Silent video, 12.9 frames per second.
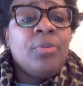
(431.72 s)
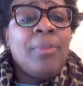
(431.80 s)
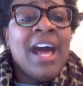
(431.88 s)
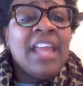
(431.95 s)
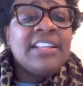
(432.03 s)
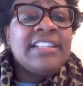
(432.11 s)

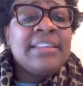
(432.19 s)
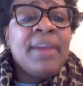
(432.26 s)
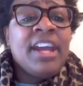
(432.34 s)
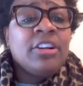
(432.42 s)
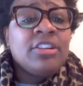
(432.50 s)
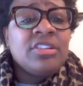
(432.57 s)
Policy
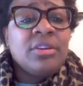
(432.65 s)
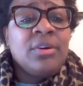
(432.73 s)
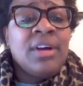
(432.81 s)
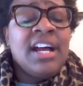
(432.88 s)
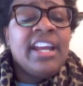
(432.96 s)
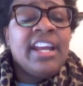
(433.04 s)
Matters
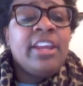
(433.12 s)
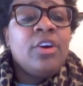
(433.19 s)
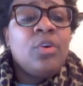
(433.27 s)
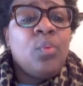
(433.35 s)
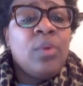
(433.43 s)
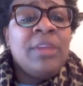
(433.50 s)

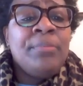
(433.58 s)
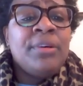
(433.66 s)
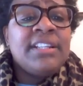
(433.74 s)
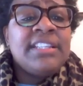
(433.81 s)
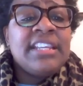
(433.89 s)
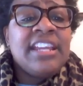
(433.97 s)
Ohio, we
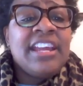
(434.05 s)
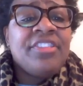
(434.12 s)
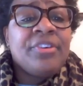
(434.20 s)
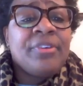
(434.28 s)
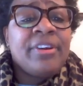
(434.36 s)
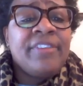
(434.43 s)
put
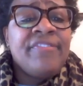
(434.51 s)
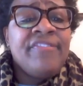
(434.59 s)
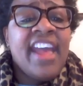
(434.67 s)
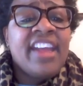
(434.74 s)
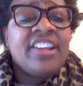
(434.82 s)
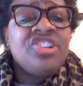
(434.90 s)
together a
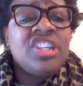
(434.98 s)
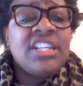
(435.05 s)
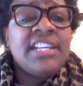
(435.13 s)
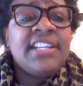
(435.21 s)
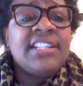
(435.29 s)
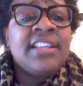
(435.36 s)
fact
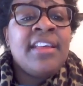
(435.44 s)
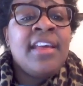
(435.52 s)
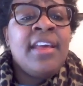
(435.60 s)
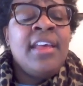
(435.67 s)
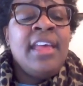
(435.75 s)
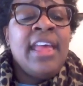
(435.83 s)
sheet,
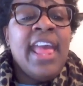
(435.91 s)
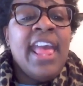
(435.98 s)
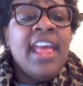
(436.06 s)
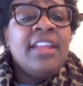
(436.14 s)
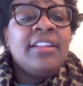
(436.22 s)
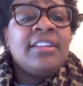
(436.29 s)

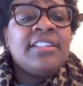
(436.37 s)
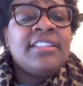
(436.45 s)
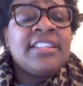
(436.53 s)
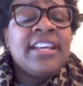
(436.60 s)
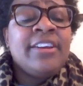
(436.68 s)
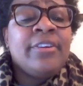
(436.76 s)
and the
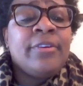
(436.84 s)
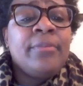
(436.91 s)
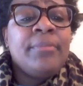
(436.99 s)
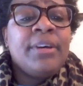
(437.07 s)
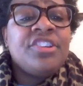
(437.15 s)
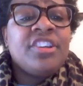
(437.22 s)
Center on
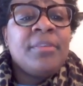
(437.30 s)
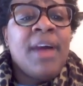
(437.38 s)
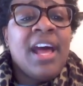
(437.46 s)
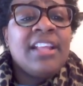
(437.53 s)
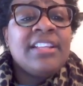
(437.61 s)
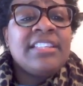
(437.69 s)
Budget and
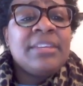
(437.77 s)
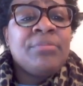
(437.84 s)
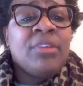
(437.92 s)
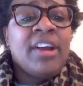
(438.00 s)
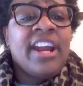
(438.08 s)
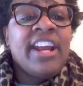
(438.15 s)
Policy
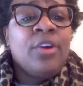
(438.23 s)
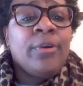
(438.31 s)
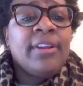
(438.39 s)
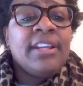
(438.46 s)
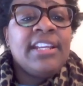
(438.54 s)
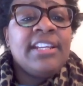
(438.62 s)

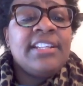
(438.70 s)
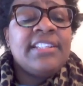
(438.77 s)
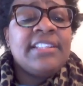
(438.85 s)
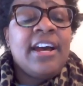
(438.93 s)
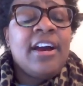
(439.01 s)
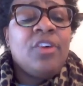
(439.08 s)

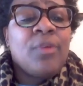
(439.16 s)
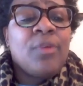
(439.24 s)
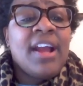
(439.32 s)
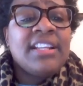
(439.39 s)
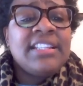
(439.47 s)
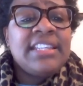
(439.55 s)
Priorities,
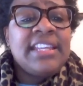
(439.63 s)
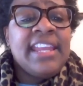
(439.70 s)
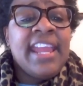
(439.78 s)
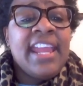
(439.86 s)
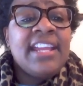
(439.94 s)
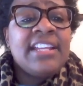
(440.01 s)
Roxy,
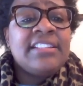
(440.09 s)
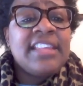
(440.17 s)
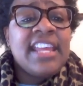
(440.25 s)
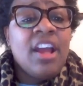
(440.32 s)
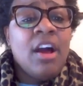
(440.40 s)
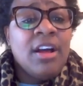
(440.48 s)
Caines,
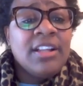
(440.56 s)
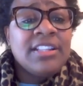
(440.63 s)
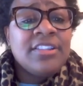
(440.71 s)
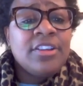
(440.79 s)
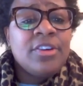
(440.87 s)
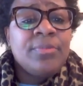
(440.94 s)
they
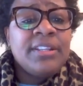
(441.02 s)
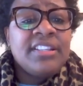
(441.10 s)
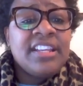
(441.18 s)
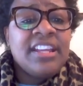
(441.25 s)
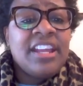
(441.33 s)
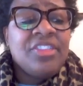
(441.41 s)
also put
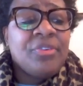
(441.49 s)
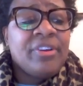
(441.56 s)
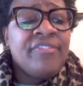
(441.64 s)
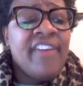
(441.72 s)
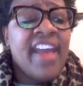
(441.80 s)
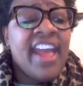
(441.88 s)
together a
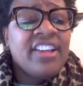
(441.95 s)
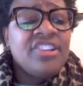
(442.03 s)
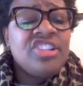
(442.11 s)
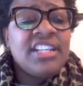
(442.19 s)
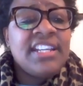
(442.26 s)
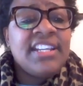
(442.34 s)
fact
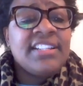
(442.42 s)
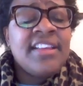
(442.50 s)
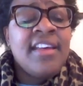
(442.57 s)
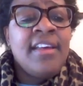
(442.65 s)
sheet.